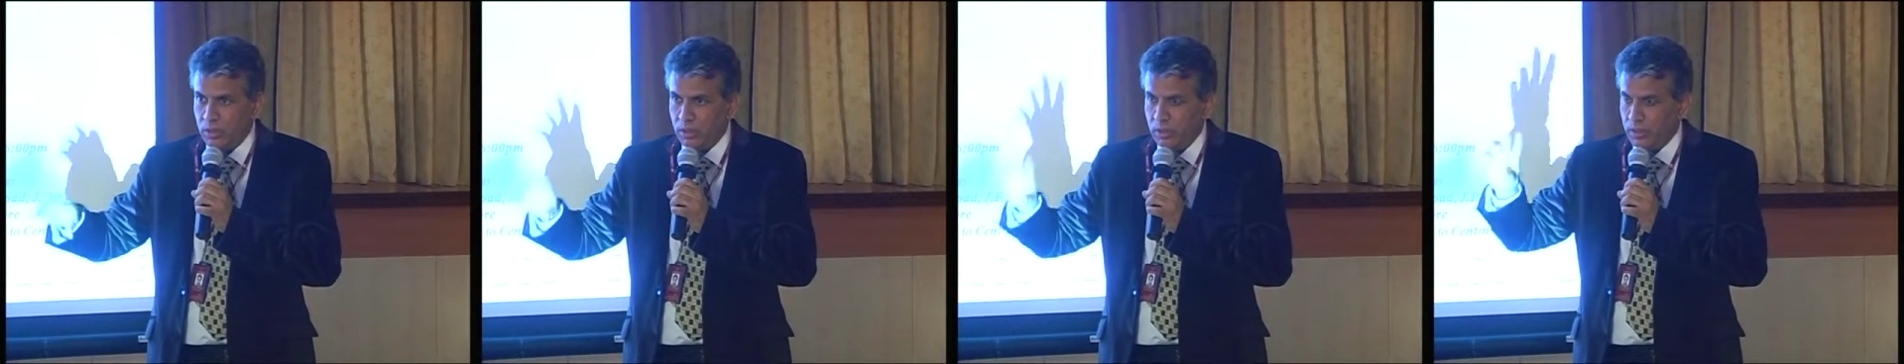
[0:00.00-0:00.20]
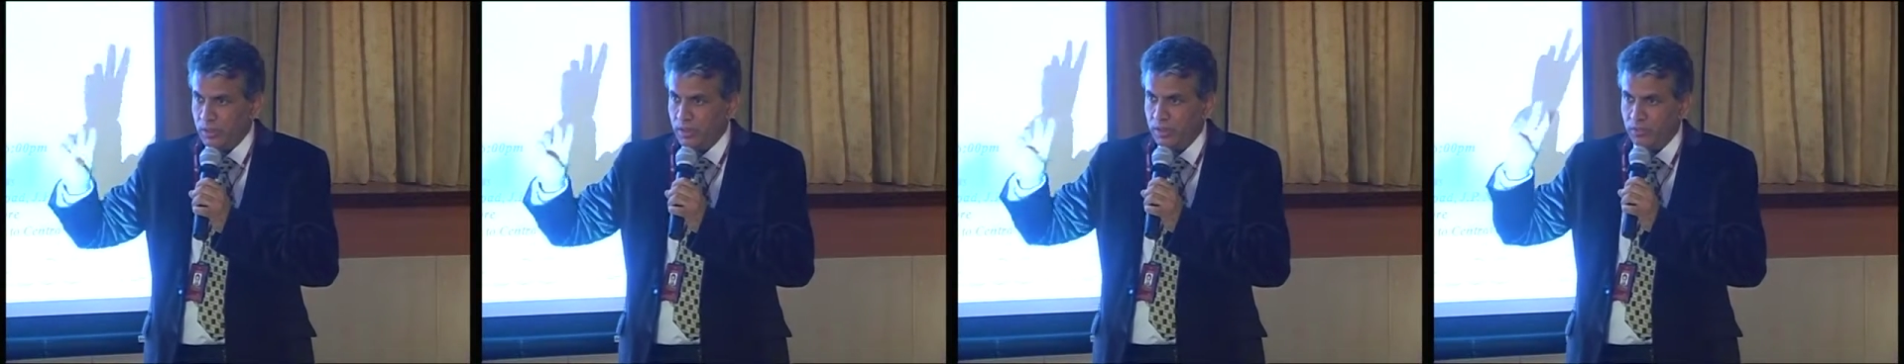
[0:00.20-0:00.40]

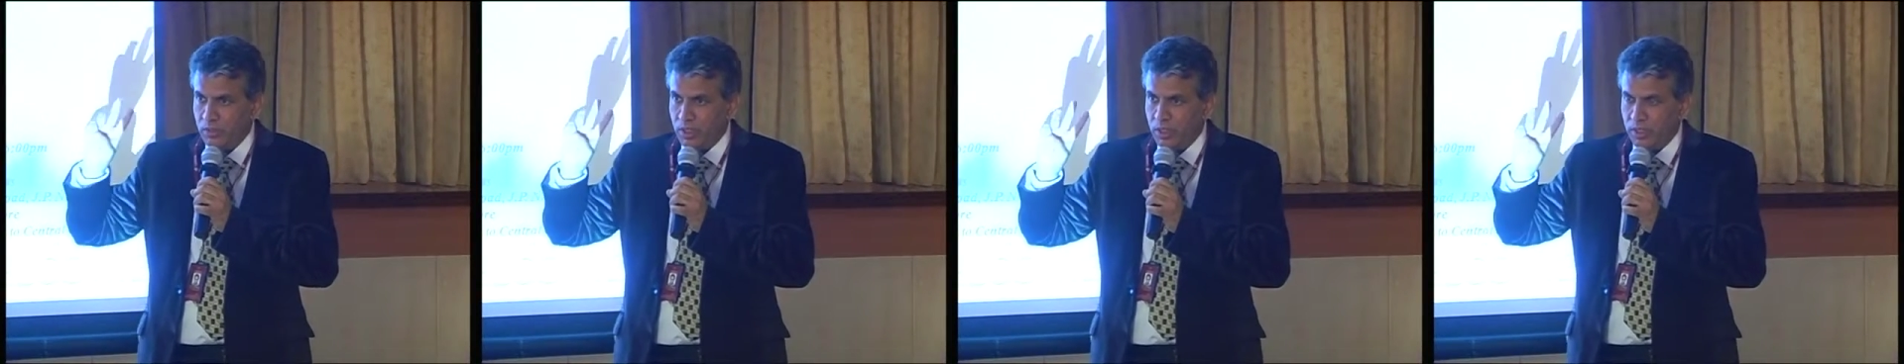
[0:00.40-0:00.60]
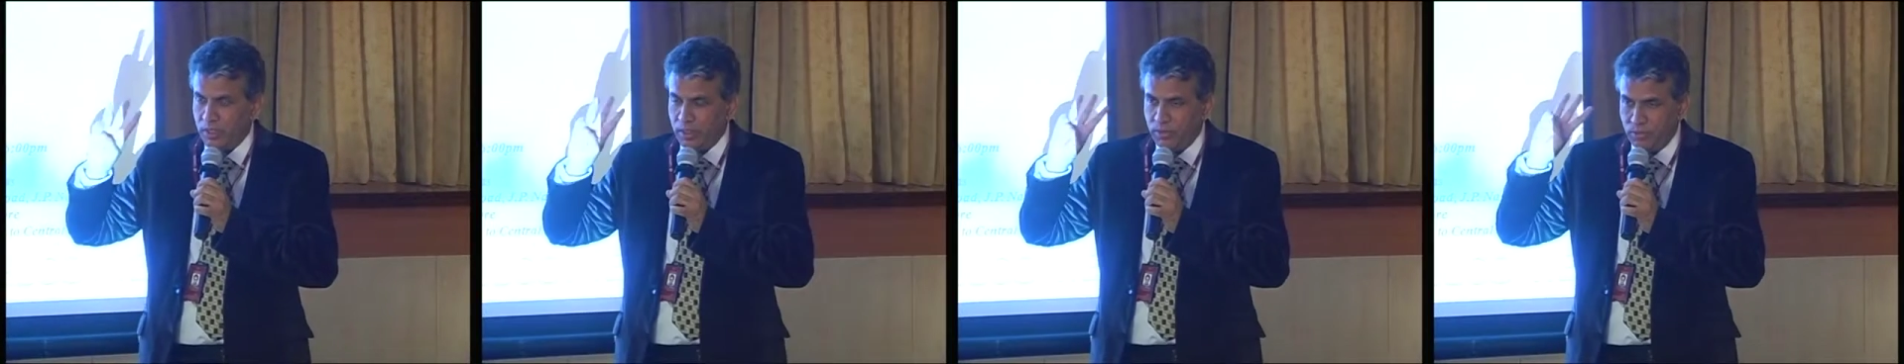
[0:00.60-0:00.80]
if
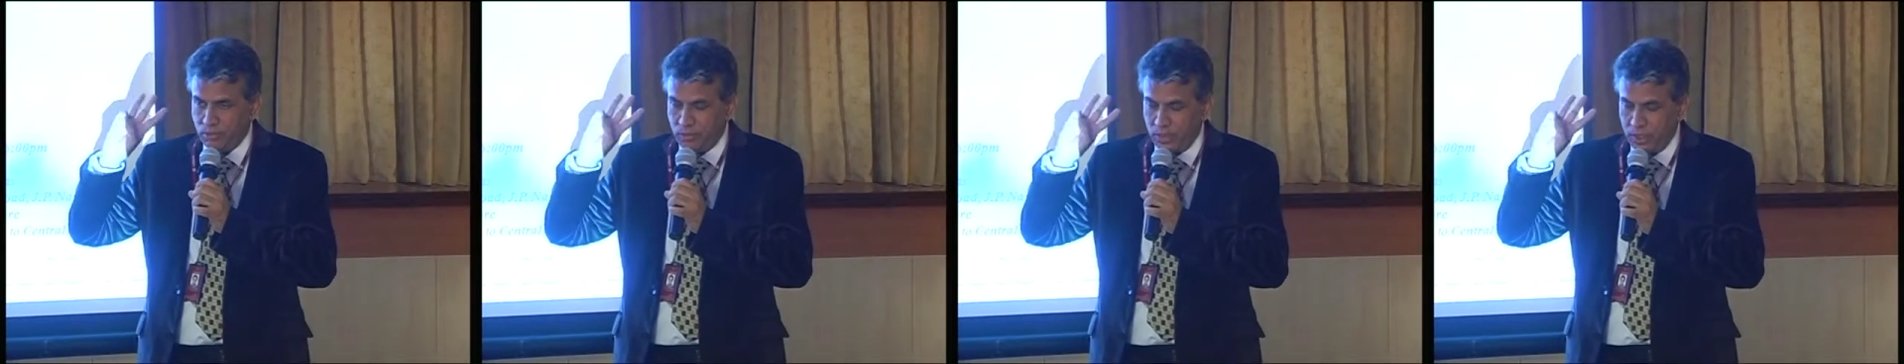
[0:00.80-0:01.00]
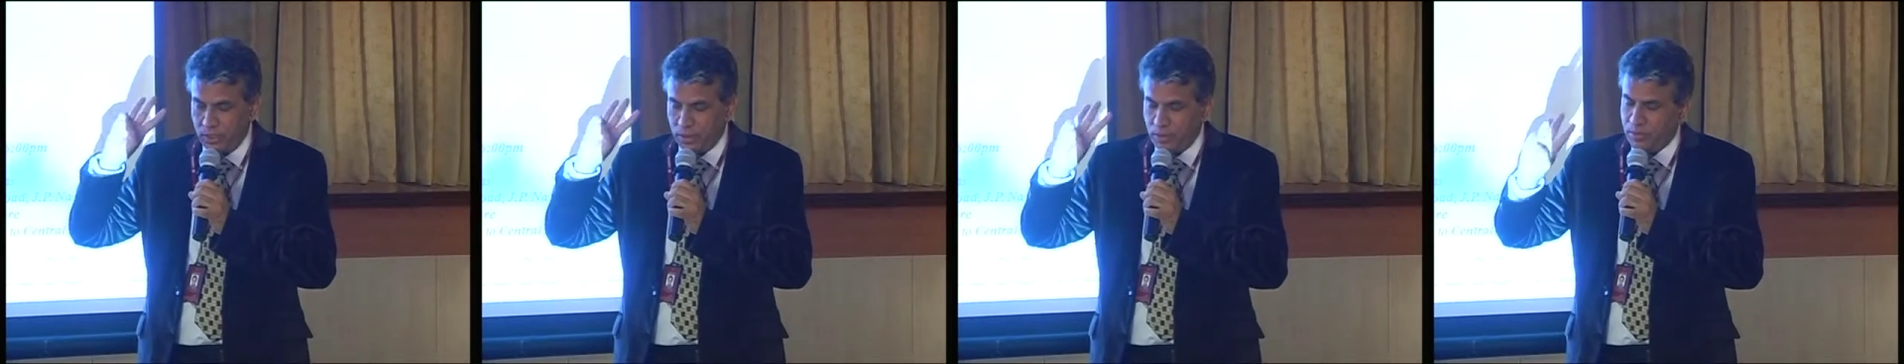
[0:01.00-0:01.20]

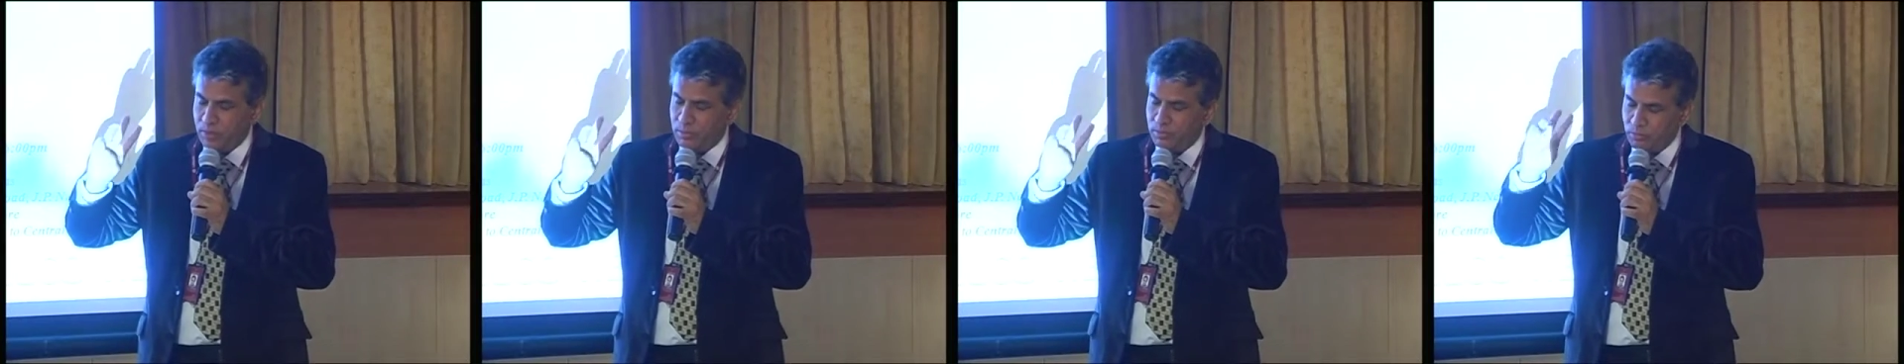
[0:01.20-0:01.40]
the